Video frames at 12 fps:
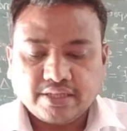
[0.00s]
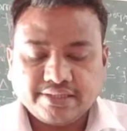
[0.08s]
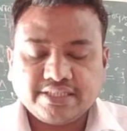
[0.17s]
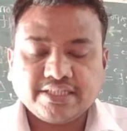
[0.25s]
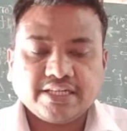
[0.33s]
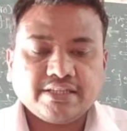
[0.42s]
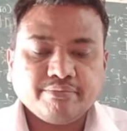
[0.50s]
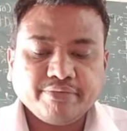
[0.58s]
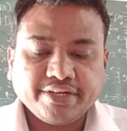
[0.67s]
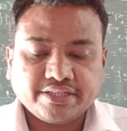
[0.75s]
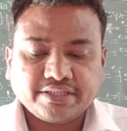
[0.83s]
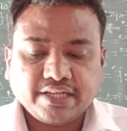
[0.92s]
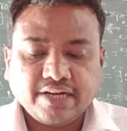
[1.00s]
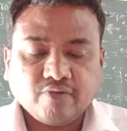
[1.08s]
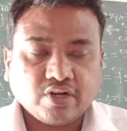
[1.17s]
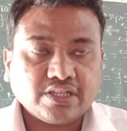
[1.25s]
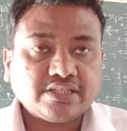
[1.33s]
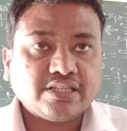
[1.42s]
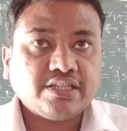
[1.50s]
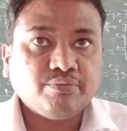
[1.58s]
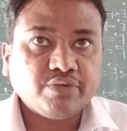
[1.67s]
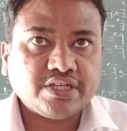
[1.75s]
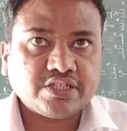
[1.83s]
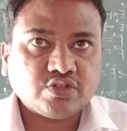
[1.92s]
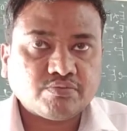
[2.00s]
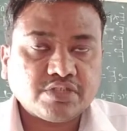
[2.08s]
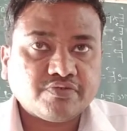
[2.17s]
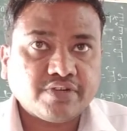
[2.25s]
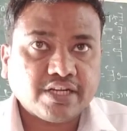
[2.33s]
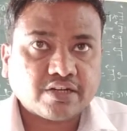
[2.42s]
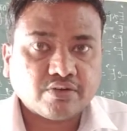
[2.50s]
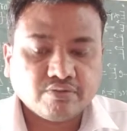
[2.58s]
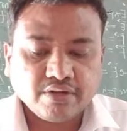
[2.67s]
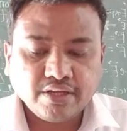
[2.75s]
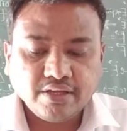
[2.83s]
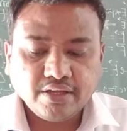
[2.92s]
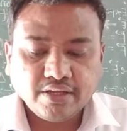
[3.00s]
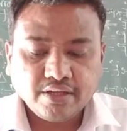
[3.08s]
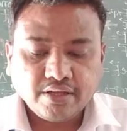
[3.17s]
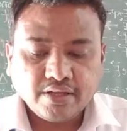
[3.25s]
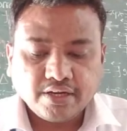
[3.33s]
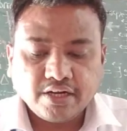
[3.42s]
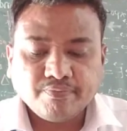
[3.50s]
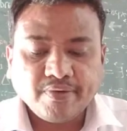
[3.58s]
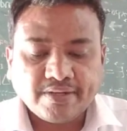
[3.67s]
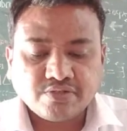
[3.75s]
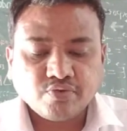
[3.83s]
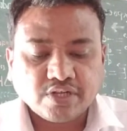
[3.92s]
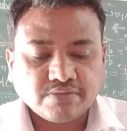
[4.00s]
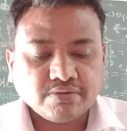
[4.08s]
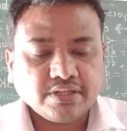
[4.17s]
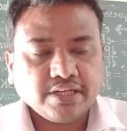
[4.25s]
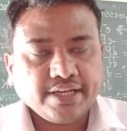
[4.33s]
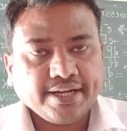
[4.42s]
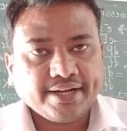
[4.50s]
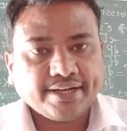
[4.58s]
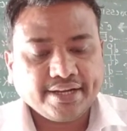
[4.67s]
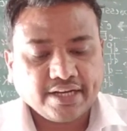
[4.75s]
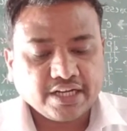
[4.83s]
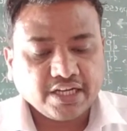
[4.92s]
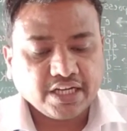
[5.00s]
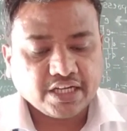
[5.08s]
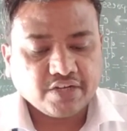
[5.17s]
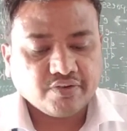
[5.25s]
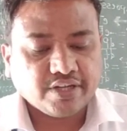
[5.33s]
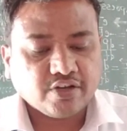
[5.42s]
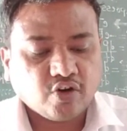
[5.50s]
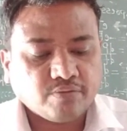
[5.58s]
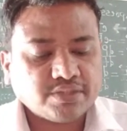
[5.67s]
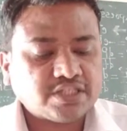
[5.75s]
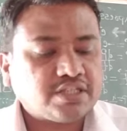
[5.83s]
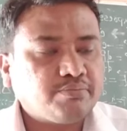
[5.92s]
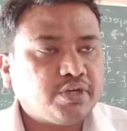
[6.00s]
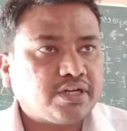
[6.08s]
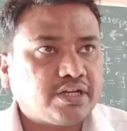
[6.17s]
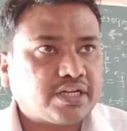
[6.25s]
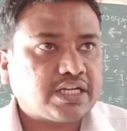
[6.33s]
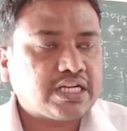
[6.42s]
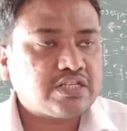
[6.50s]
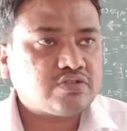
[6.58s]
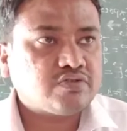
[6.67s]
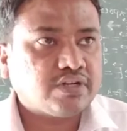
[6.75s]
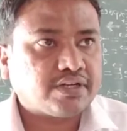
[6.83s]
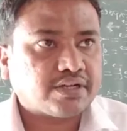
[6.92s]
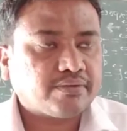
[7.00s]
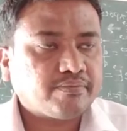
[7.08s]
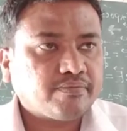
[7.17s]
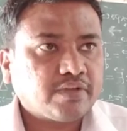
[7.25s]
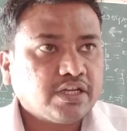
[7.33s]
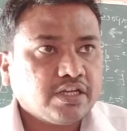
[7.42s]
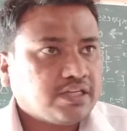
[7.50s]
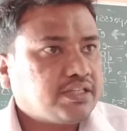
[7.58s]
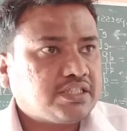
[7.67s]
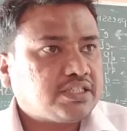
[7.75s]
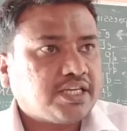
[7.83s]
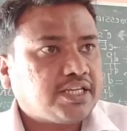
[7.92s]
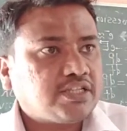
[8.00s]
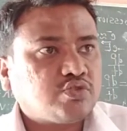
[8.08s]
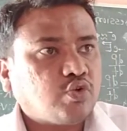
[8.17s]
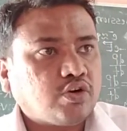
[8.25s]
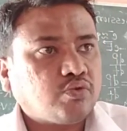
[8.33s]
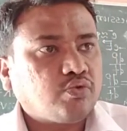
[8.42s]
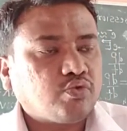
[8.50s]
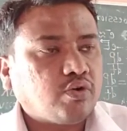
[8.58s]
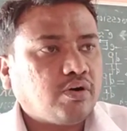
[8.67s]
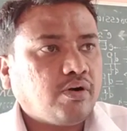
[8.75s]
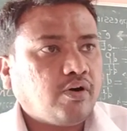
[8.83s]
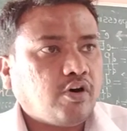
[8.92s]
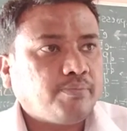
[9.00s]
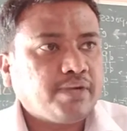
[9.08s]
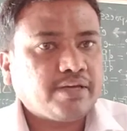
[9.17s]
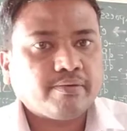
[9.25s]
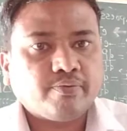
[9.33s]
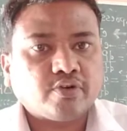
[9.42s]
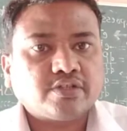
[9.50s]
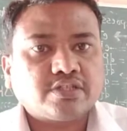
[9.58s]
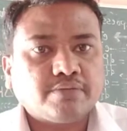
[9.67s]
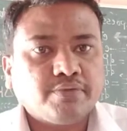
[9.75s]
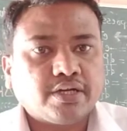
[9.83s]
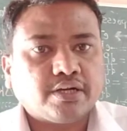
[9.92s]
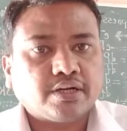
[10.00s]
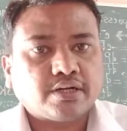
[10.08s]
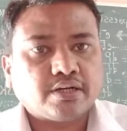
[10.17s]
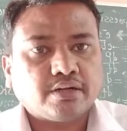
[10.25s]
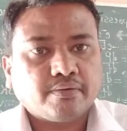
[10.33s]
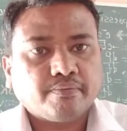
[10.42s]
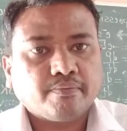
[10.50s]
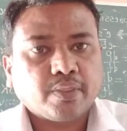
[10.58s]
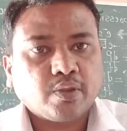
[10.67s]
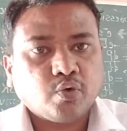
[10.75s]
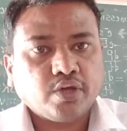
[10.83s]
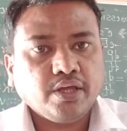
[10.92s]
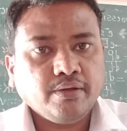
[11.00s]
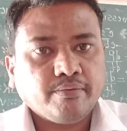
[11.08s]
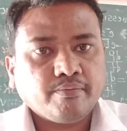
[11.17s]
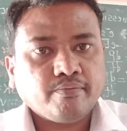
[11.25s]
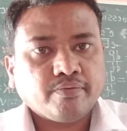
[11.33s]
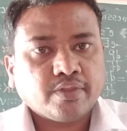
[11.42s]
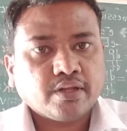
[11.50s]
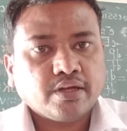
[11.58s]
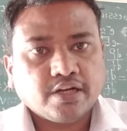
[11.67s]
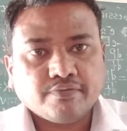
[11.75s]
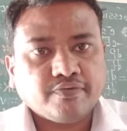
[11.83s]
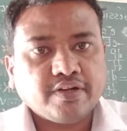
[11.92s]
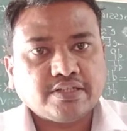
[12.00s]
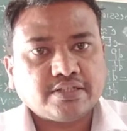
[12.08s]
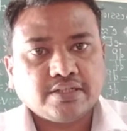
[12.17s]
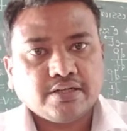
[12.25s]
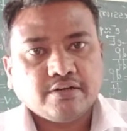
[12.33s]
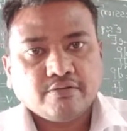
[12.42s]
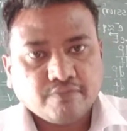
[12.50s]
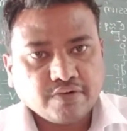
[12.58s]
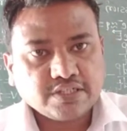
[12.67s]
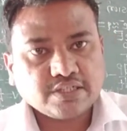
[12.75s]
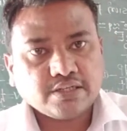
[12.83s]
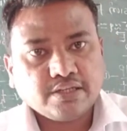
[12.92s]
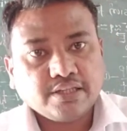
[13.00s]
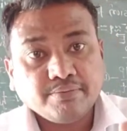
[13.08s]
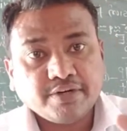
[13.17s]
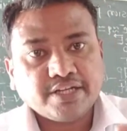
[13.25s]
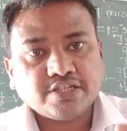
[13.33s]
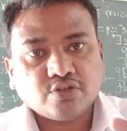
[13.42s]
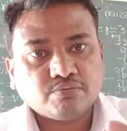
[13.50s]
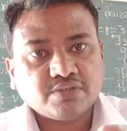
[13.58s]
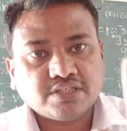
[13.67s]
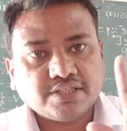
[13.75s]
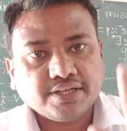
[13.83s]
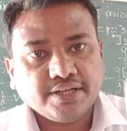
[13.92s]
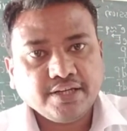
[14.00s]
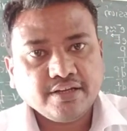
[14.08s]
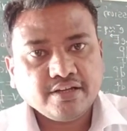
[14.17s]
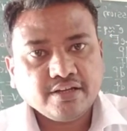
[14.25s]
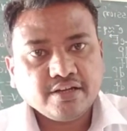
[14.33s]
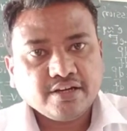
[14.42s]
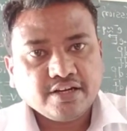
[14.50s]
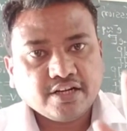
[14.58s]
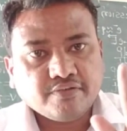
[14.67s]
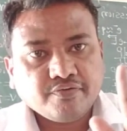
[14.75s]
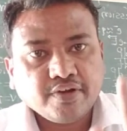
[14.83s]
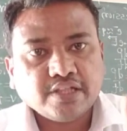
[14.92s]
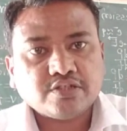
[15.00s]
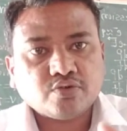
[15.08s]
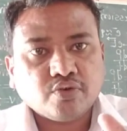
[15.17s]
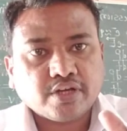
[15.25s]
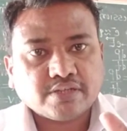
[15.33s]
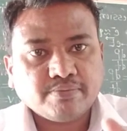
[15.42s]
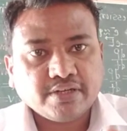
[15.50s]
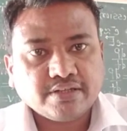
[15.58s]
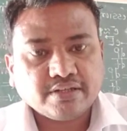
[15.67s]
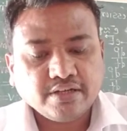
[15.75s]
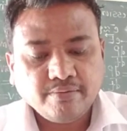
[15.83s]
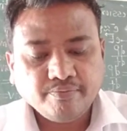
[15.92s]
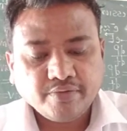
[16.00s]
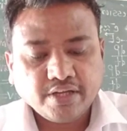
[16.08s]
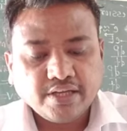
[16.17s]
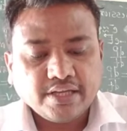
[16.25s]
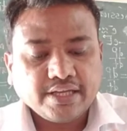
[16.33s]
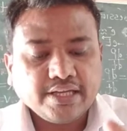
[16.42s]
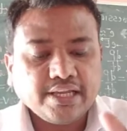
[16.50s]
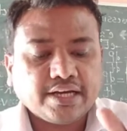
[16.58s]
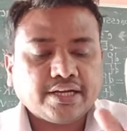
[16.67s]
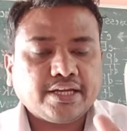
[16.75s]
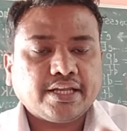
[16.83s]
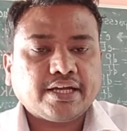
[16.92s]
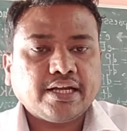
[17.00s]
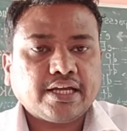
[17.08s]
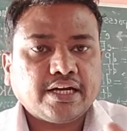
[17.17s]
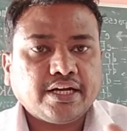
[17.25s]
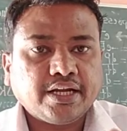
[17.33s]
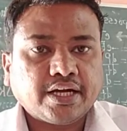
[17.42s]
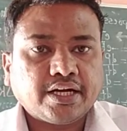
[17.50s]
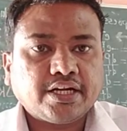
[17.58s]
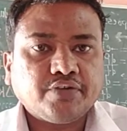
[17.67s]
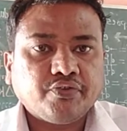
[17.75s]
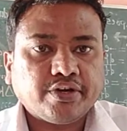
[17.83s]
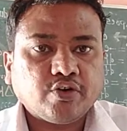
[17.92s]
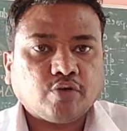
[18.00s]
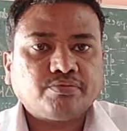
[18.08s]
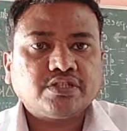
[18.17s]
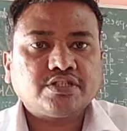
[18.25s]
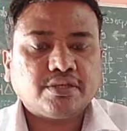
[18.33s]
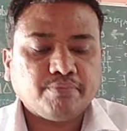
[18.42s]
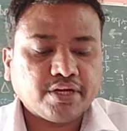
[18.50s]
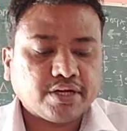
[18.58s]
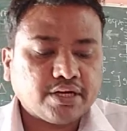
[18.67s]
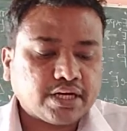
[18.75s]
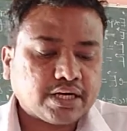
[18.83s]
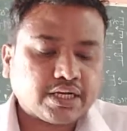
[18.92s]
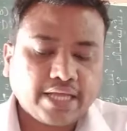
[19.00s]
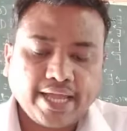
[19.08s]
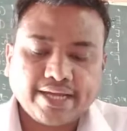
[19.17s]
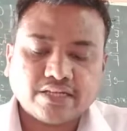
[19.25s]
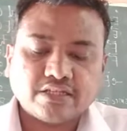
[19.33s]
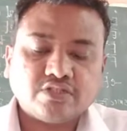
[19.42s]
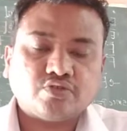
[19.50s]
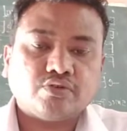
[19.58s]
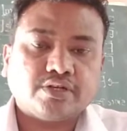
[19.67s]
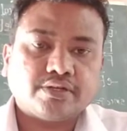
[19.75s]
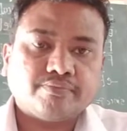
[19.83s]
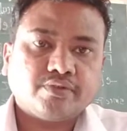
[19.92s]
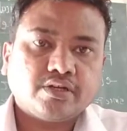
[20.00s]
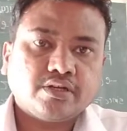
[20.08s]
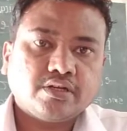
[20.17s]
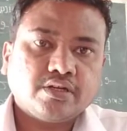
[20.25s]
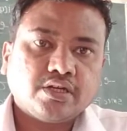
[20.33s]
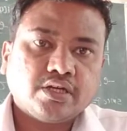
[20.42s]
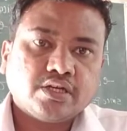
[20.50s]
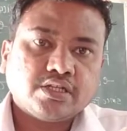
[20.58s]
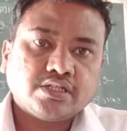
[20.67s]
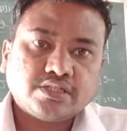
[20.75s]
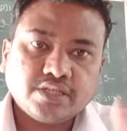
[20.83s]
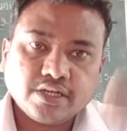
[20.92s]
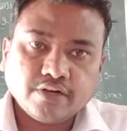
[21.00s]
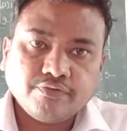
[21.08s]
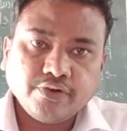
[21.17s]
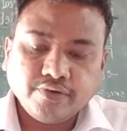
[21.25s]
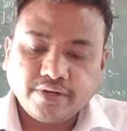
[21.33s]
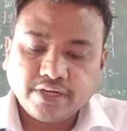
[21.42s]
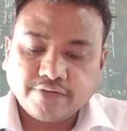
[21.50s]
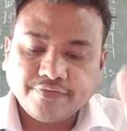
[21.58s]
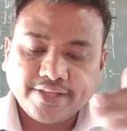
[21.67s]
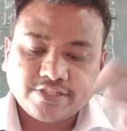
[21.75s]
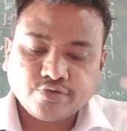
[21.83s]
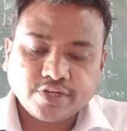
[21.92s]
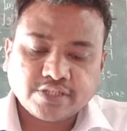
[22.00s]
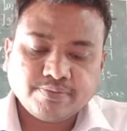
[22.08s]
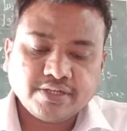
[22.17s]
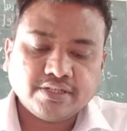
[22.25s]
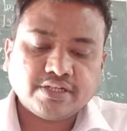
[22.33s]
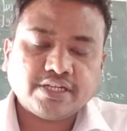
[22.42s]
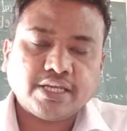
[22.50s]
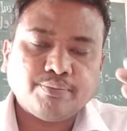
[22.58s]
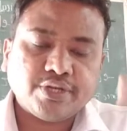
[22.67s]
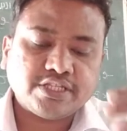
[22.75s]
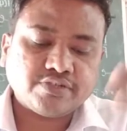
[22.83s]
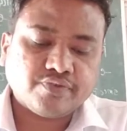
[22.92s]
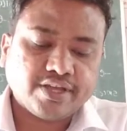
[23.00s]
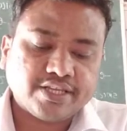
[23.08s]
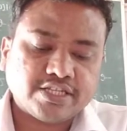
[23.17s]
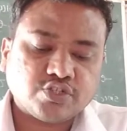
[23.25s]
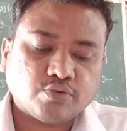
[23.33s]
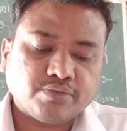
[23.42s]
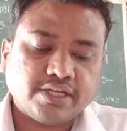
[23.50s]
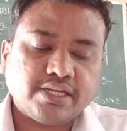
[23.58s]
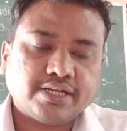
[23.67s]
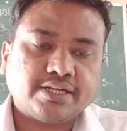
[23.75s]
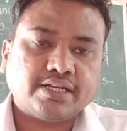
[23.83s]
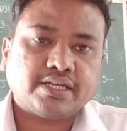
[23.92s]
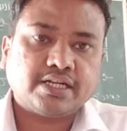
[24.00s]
These are the merits. And what is the limitation of this free electron theory? It fails to explain the electrical conductivity of the semiconductor and insulator. This theory is not going to applicable for the semiconductor. Okay, it fails. First limitation of this theory, it fails to explain the electrical conductivity of the semiconductor and the insulator. Second failure, it fails to explain the temperature variation of the electrical